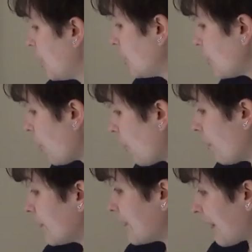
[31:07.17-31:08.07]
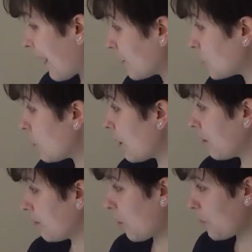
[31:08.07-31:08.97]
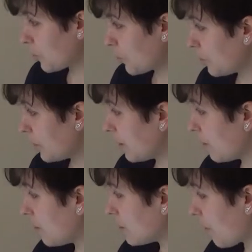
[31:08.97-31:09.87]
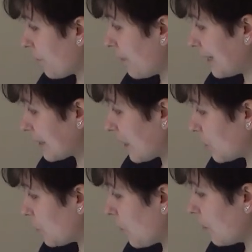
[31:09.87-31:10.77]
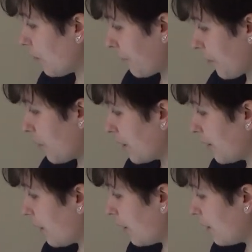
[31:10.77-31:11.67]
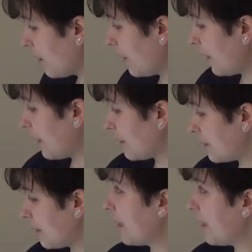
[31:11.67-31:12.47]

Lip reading: So the actual opportunity cost of basketball, of going there, is